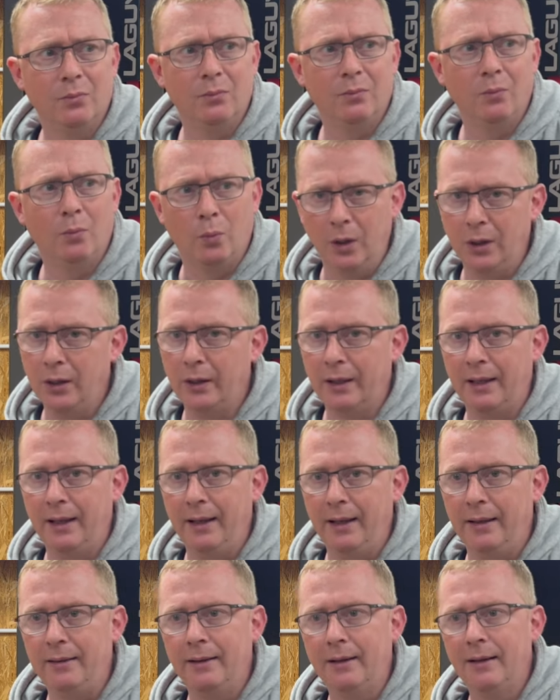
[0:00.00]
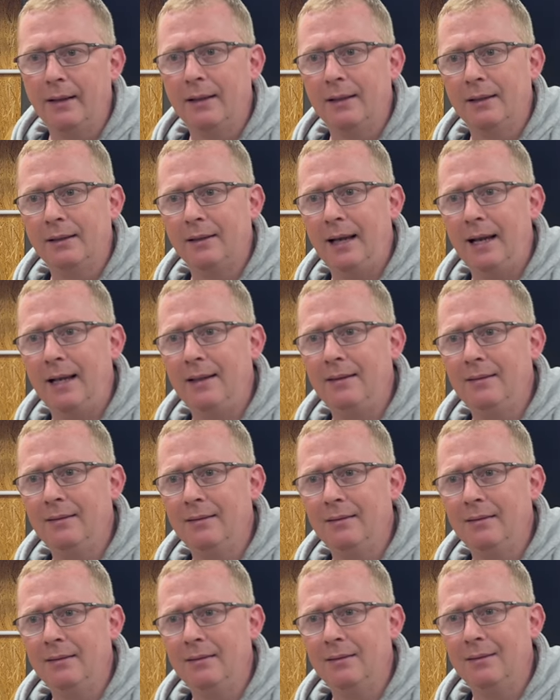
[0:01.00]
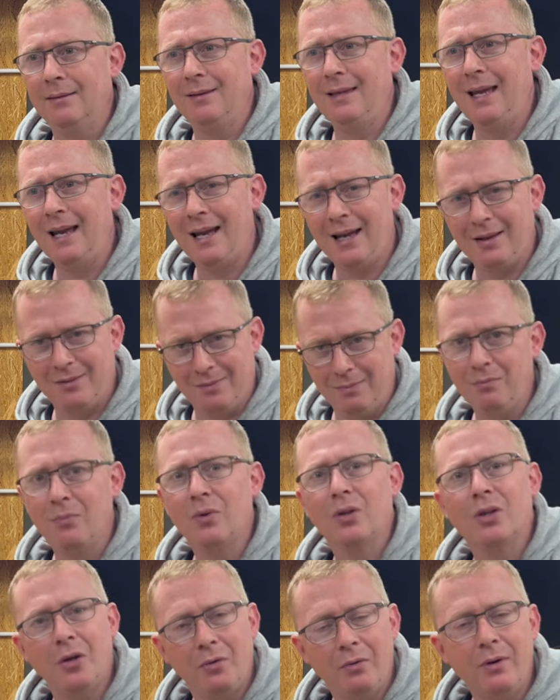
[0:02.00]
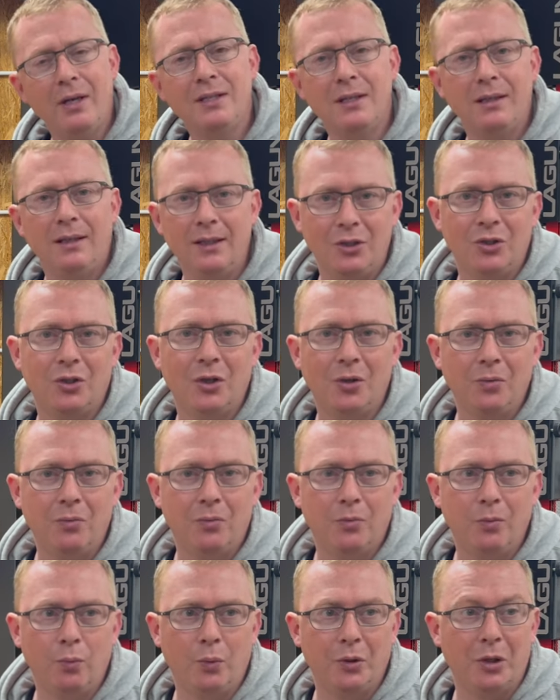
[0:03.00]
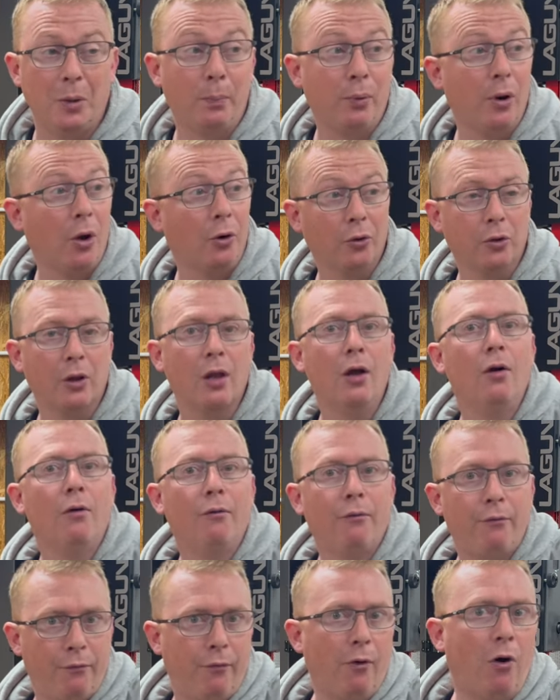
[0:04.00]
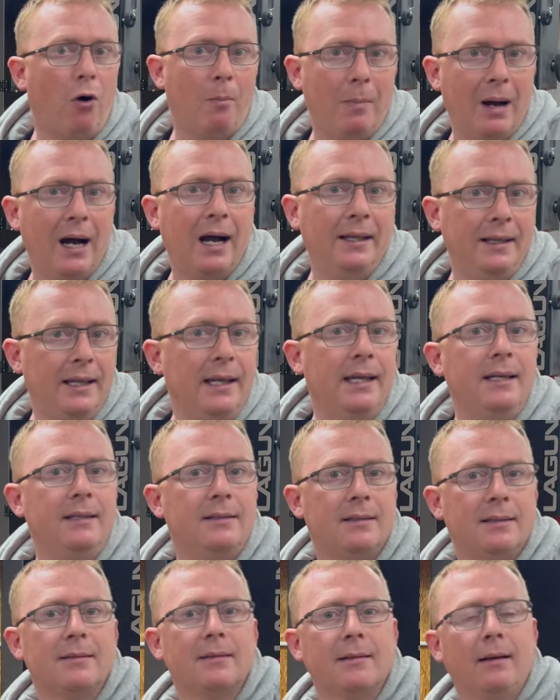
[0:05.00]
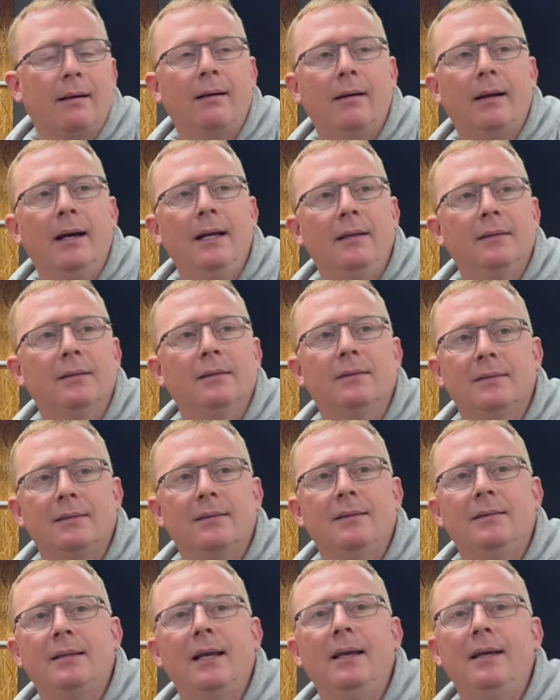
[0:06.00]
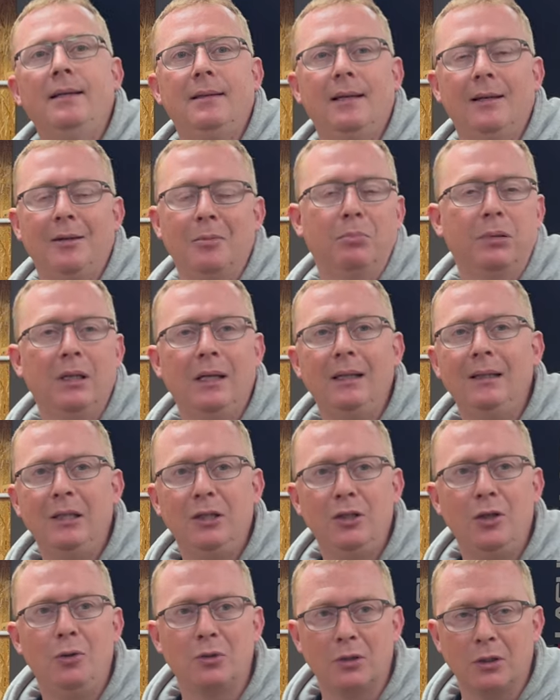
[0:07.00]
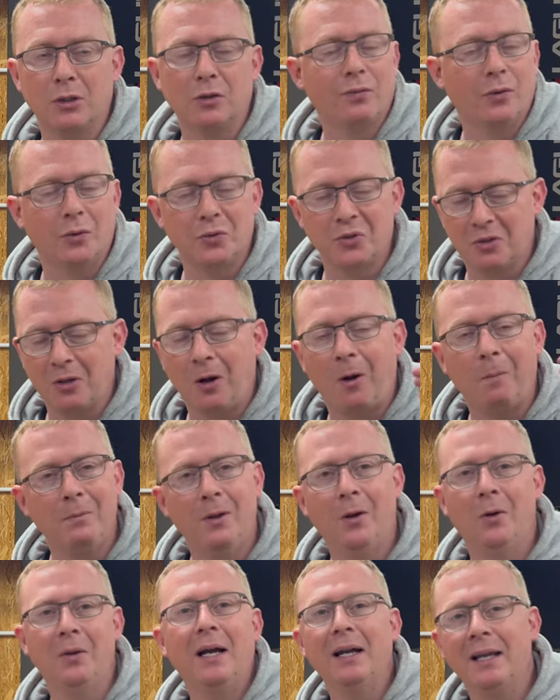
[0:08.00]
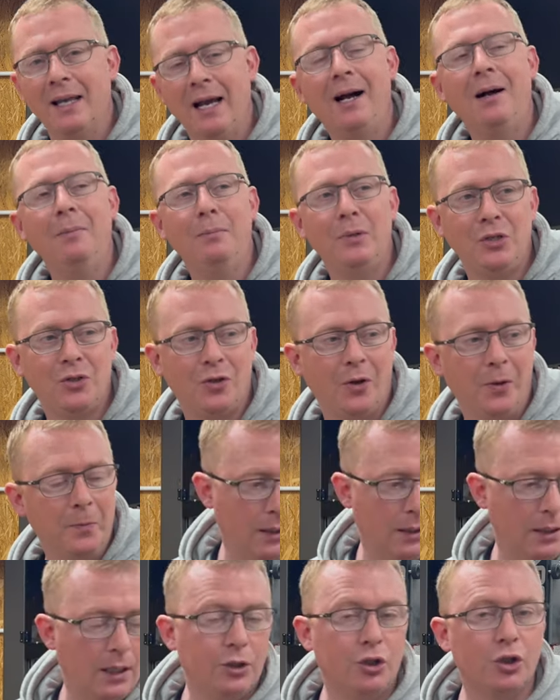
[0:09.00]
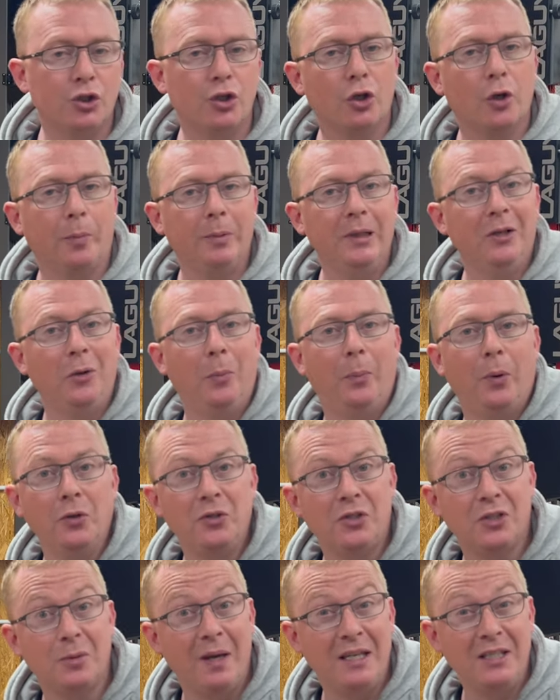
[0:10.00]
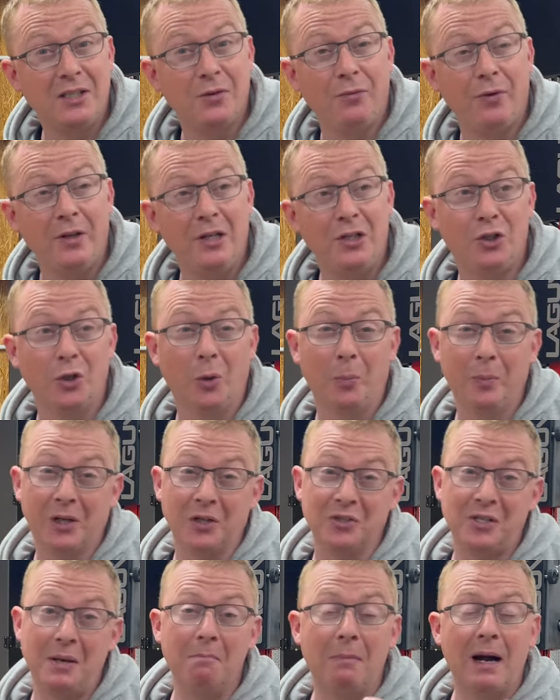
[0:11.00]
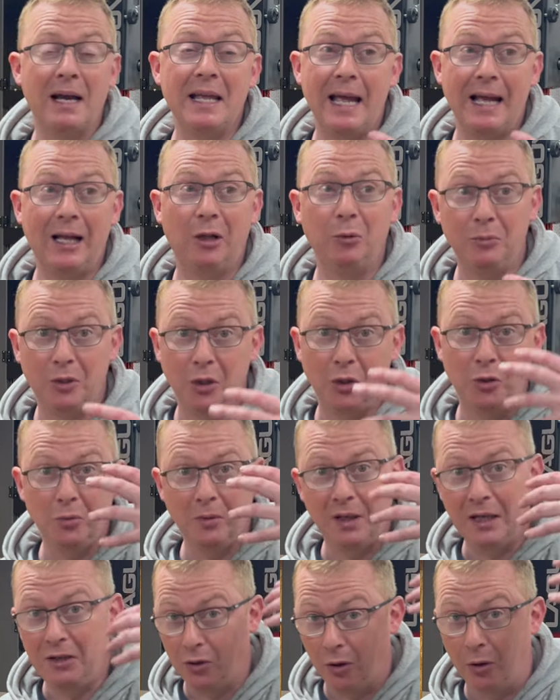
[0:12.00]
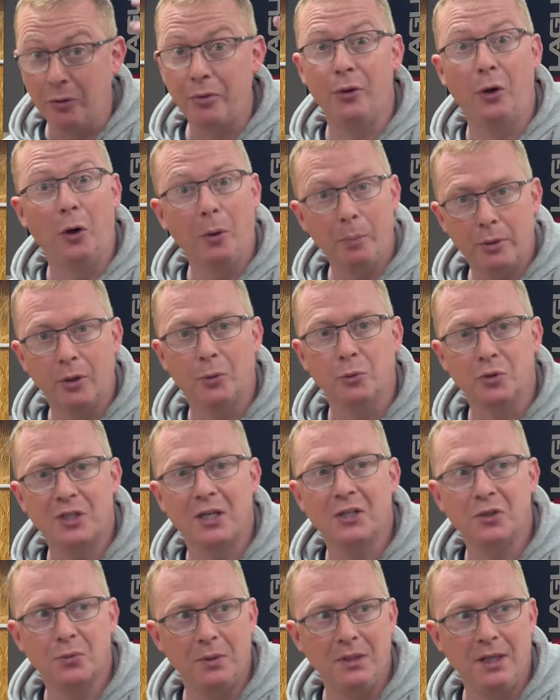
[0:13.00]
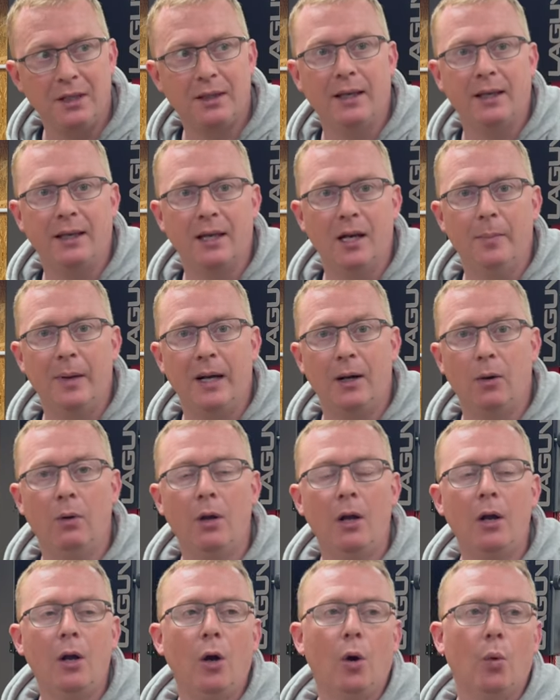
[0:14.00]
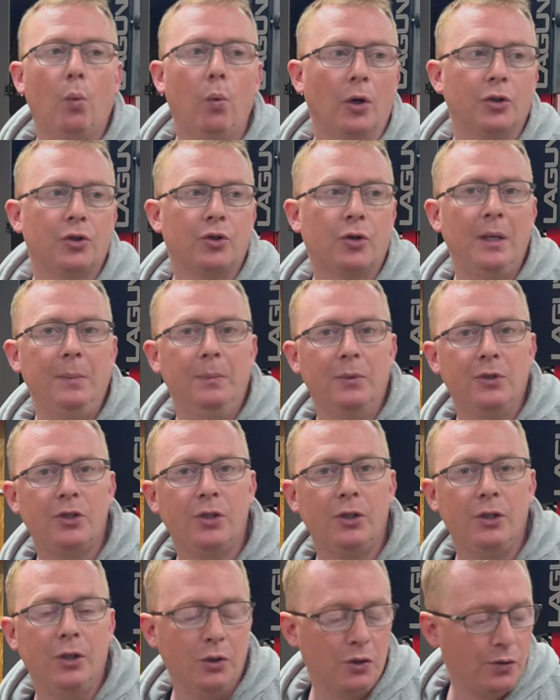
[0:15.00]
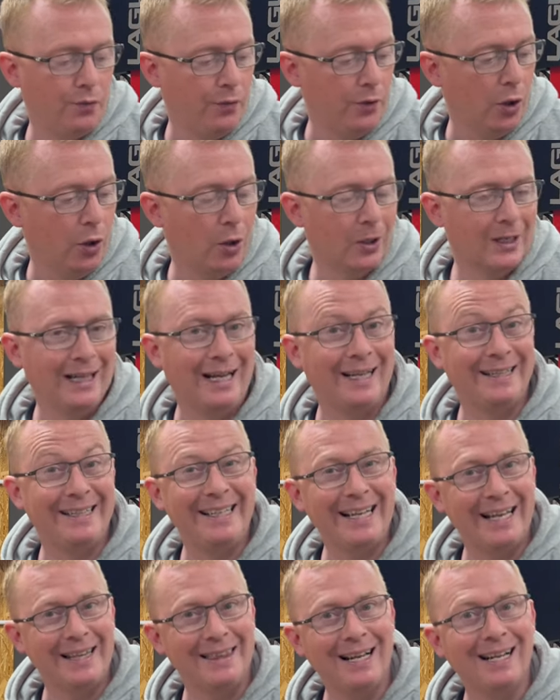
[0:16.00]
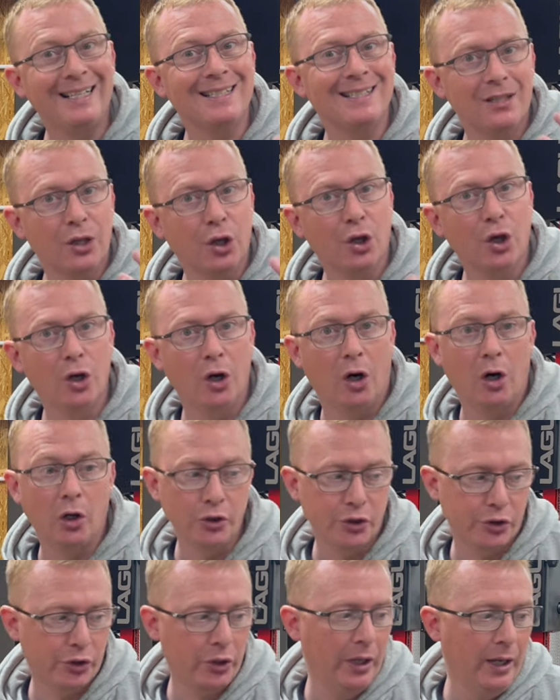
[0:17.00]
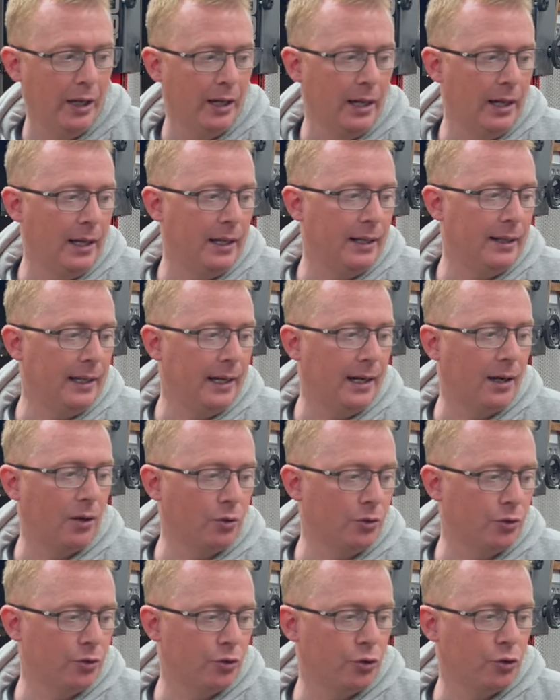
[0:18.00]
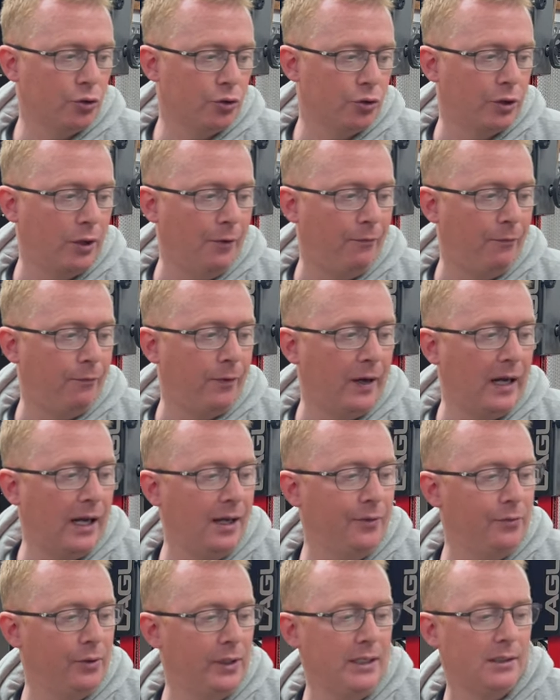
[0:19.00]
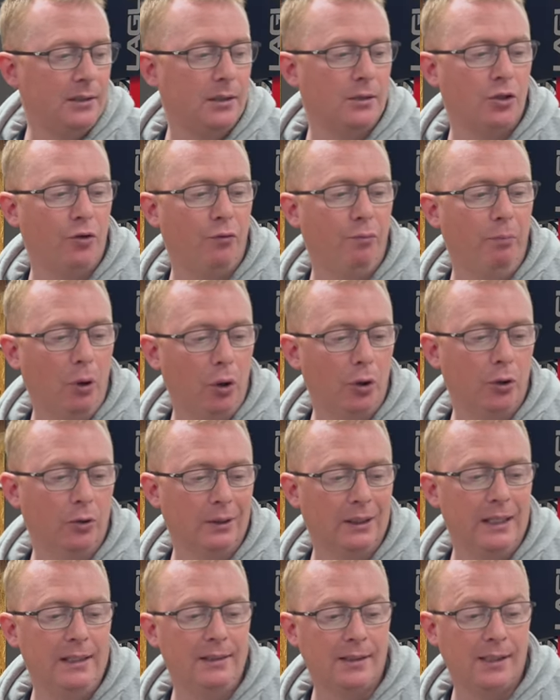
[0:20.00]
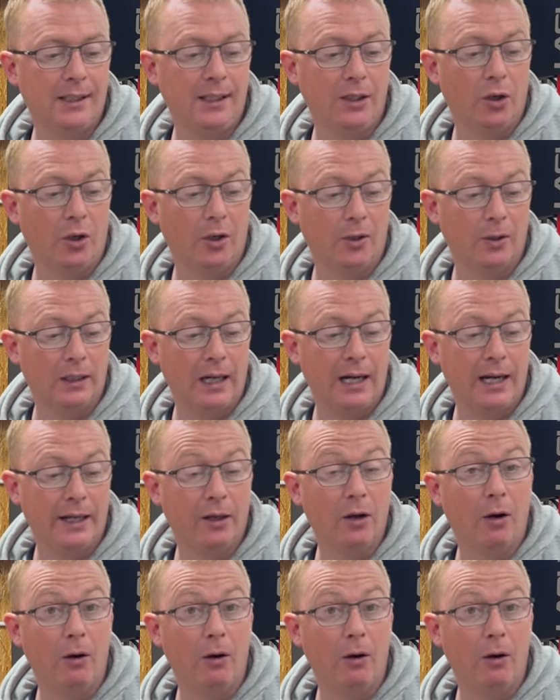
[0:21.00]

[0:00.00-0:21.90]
working, then yeah, there is an issue with the product for my needs, all right? Not to say, is it completely useless, full stop? No, that can't be true. And just a couple little points to make to finish up, because it might help you in your thought process when you're thinking about what treatment to use for your cladding, and that's the cost. Now, The 5 litres of boiled linseed oil I got